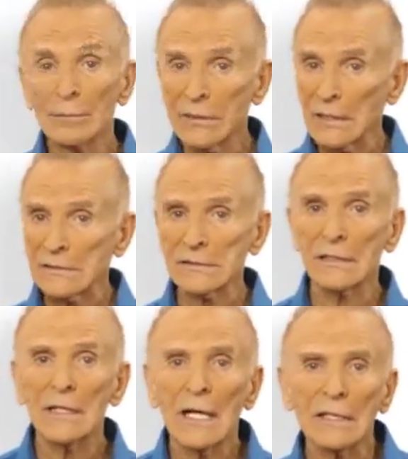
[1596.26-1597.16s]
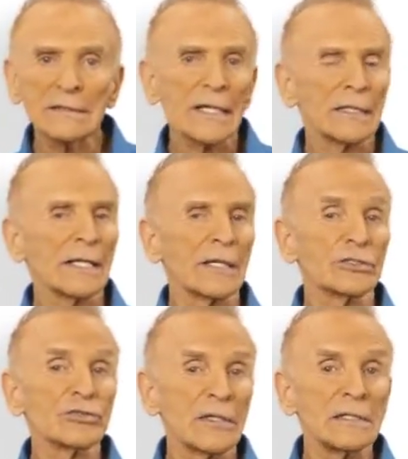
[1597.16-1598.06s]
Plus, unlike a lot of
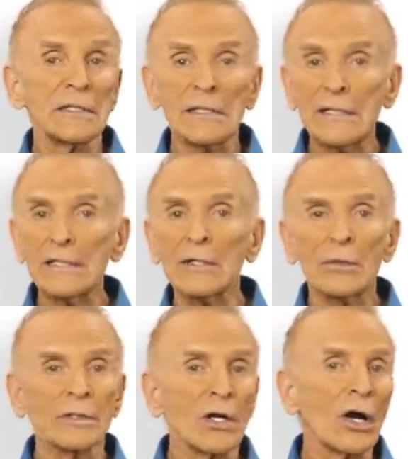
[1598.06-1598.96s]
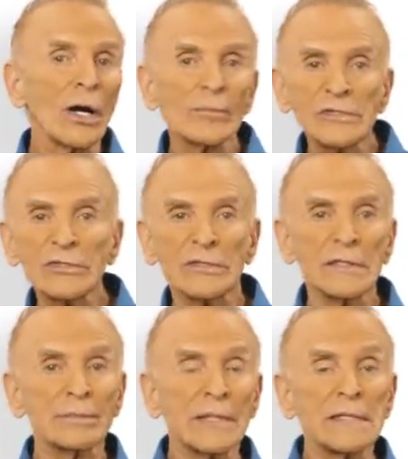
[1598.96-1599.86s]
trendy keto and
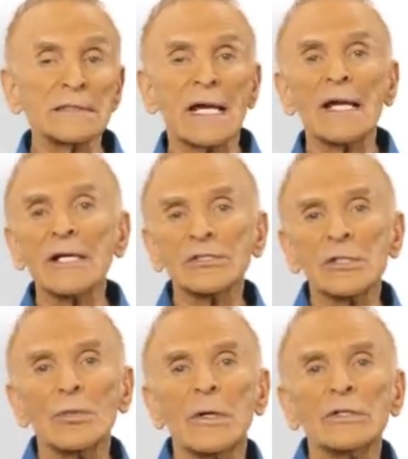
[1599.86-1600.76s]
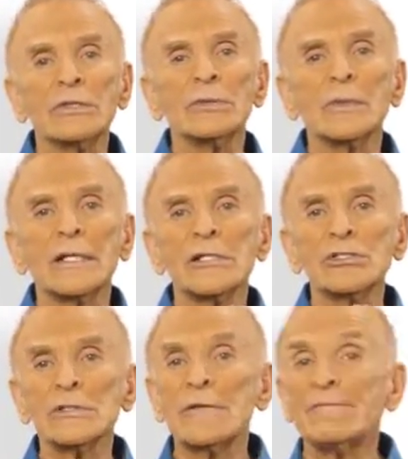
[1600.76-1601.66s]
carb-restricting plans, I actually want you to occasionally